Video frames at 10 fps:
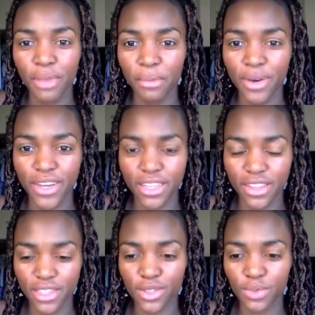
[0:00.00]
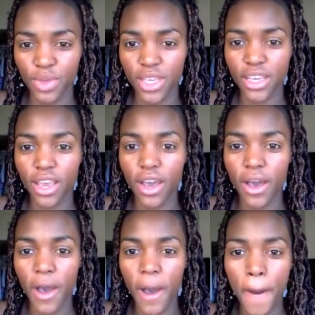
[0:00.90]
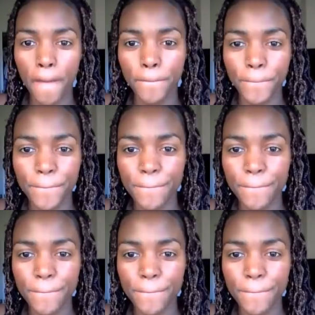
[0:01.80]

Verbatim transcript: my body this week. Um,